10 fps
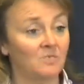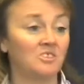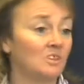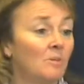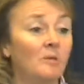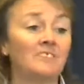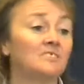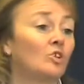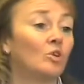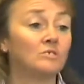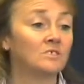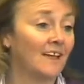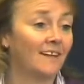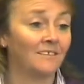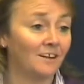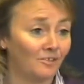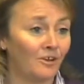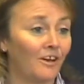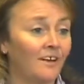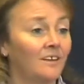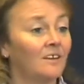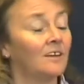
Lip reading: which at the moment is the gold standard, if you like.